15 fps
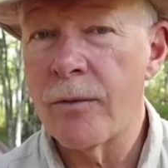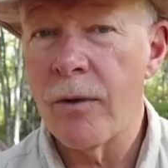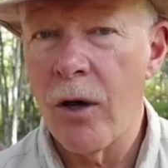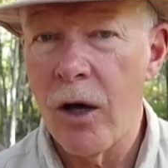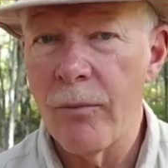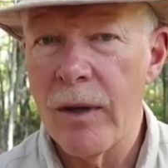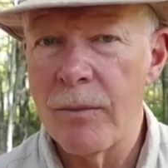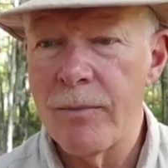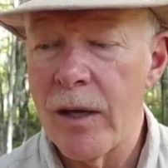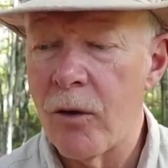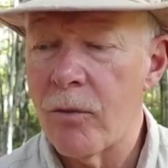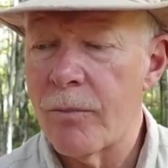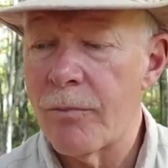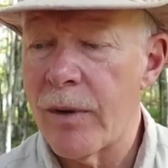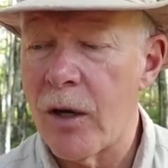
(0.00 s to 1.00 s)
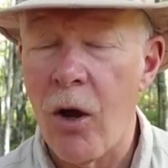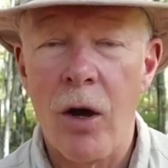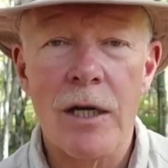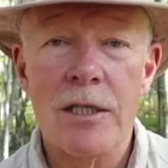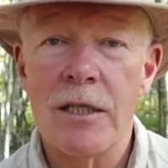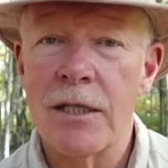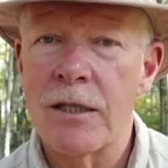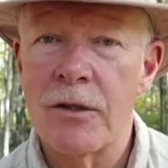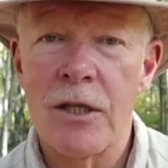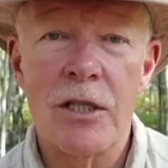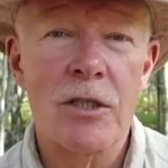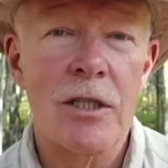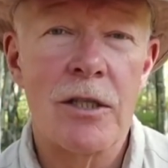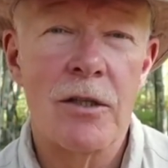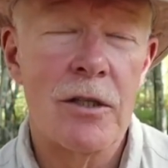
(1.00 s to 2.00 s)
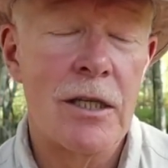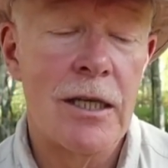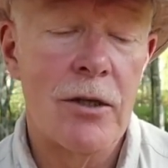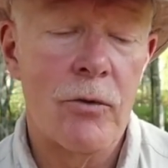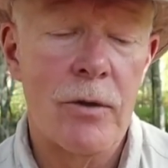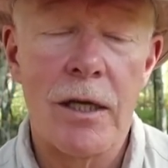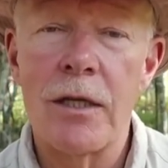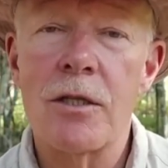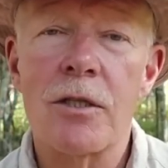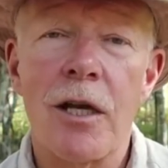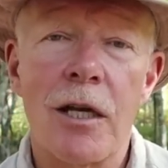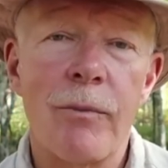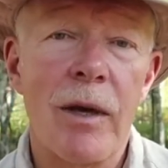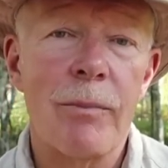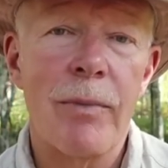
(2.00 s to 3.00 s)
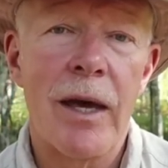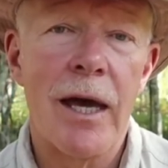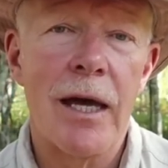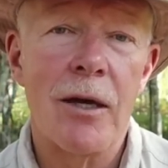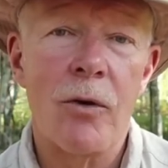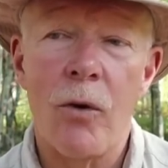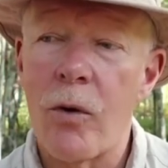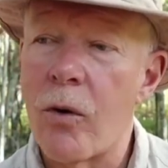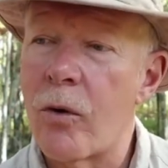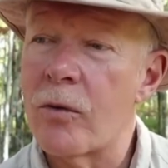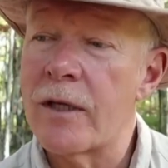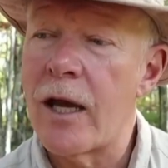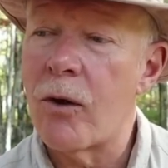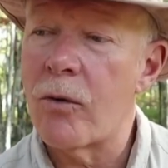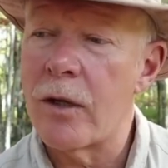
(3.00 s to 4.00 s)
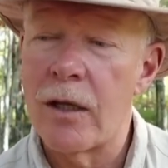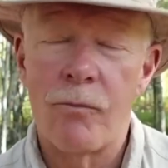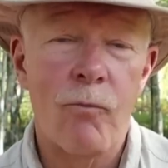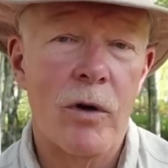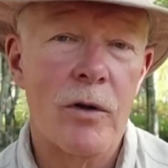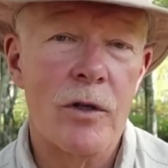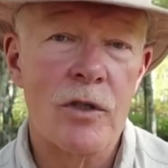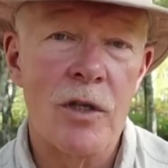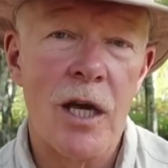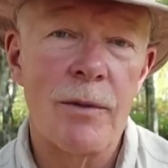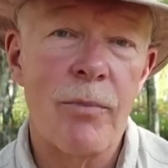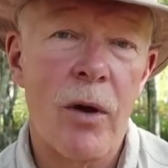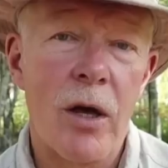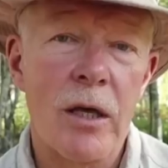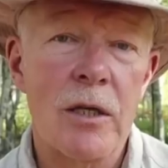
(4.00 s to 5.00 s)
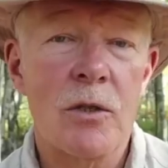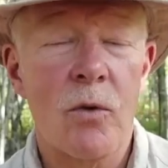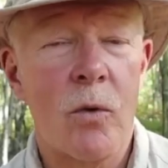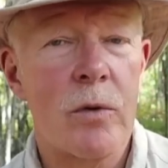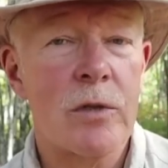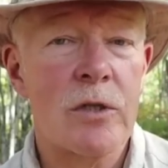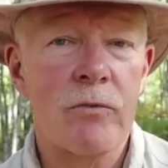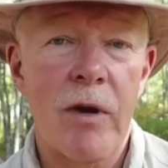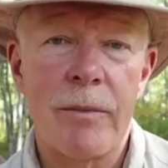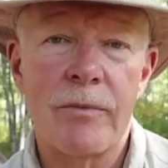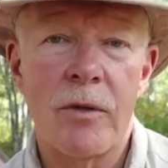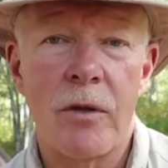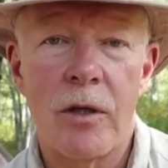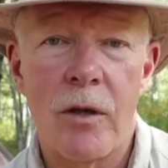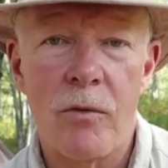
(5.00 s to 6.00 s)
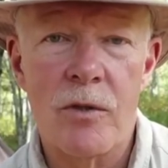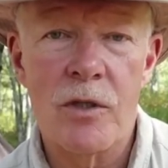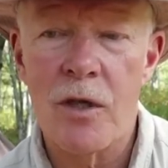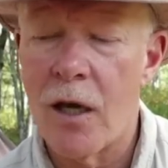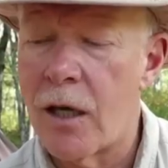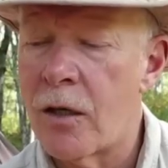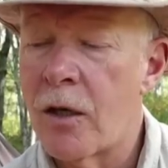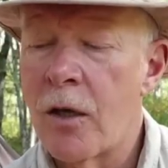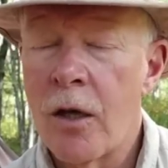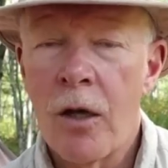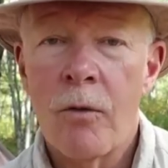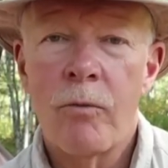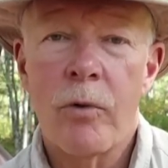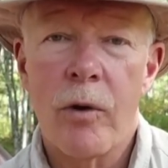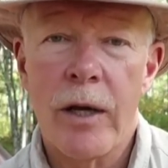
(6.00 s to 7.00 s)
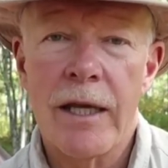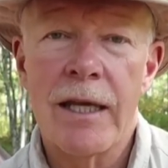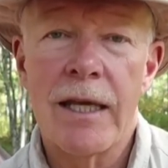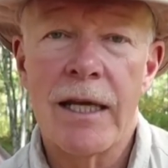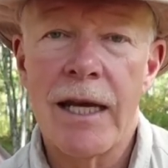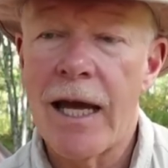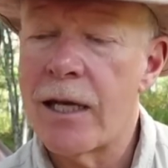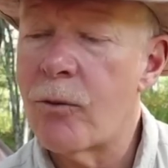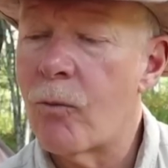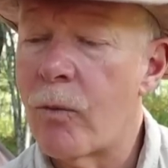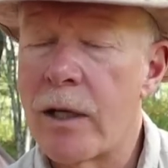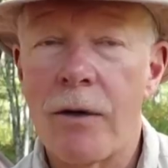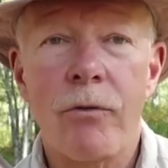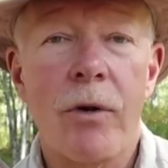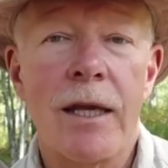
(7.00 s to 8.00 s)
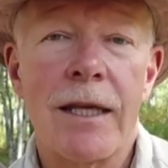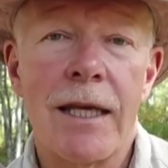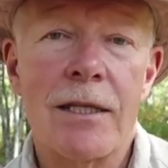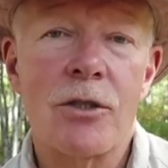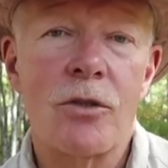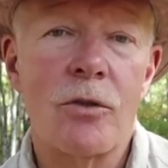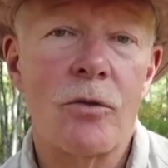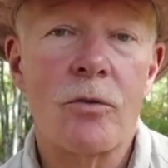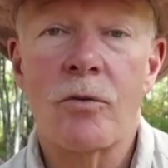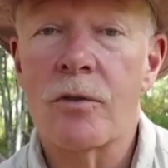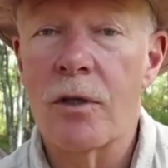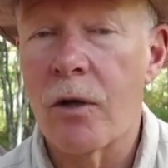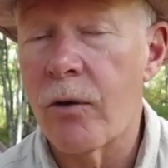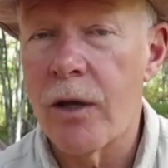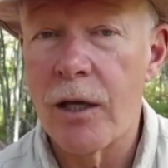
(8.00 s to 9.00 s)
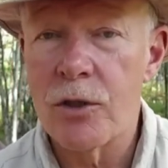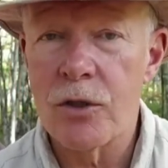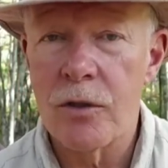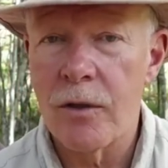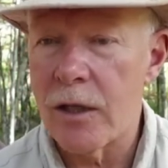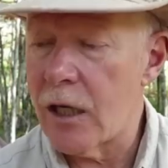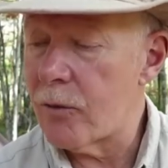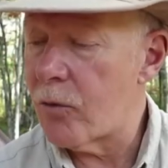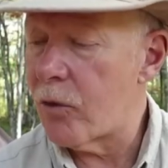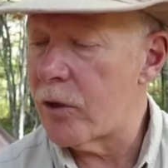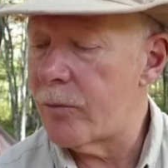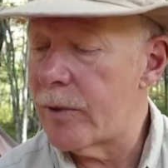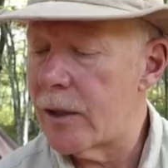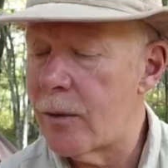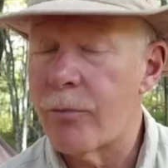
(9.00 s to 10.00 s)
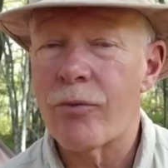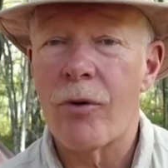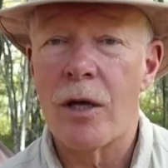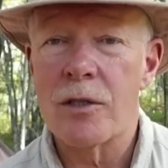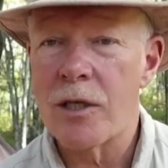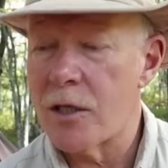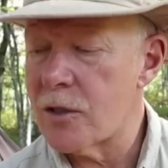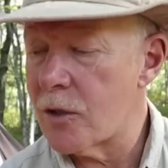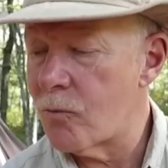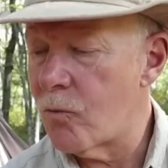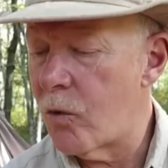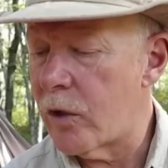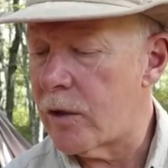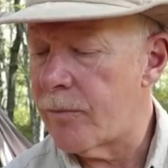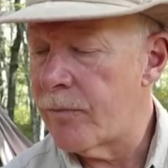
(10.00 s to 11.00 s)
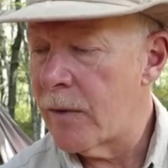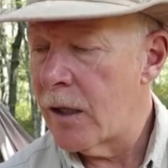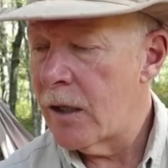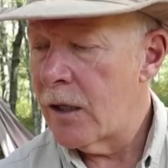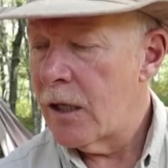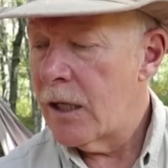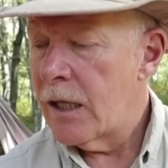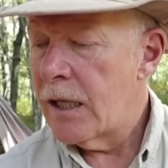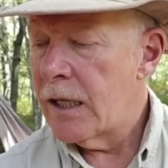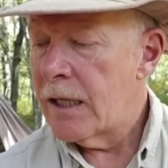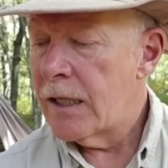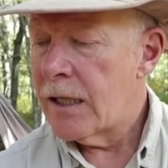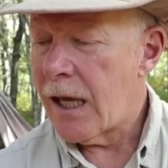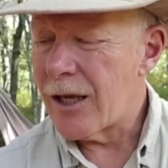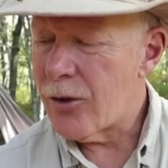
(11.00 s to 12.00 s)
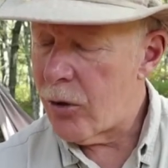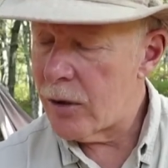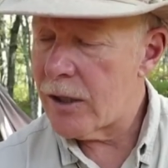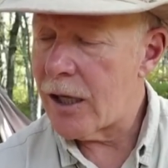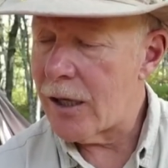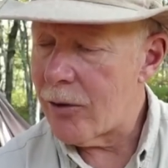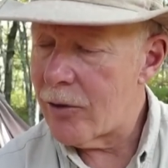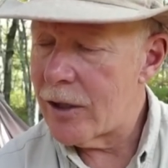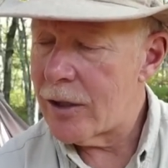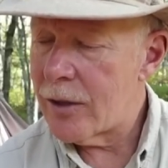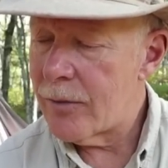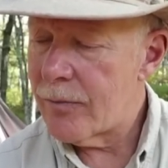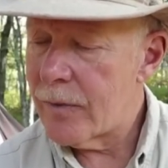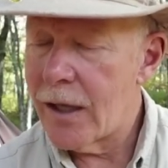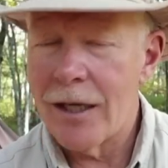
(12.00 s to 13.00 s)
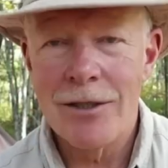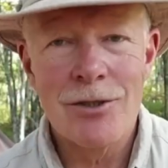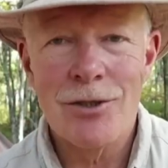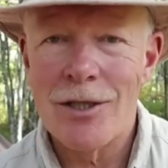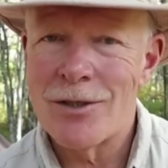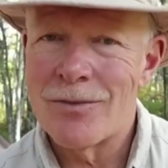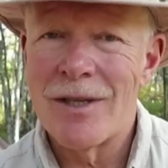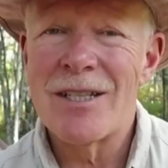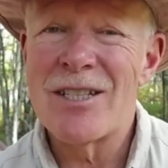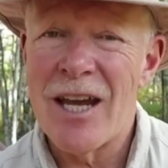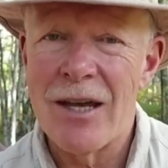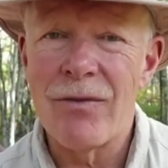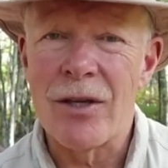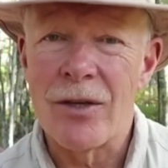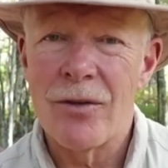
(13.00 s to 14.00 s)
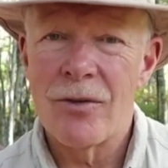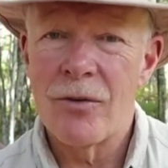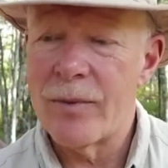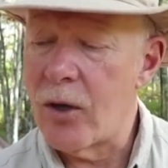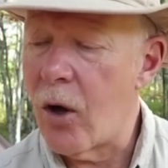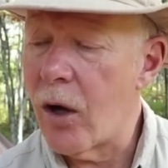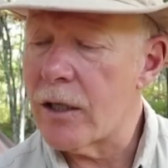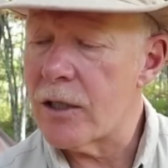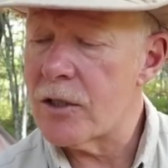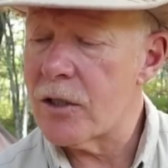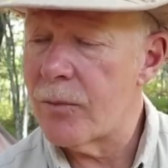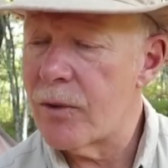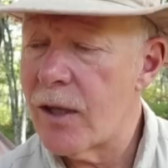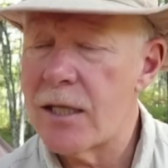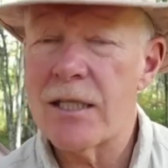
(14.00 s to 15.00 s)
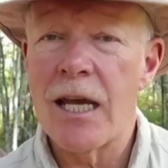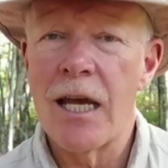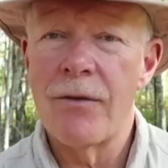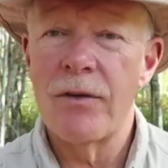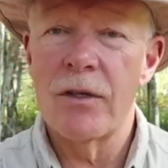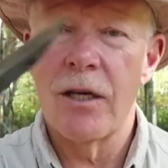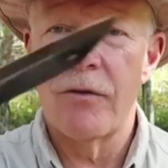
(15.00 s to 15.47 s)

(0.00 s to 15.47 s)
it on my belt, but honestly, this is either inside of my pack or down in one of the side pockets or strapped to the outside where I can get at it whenever I get to the location that I'm going to be processing wood. I could carry it. It's just, it's heavy, to be honest. I mean, that's a heavy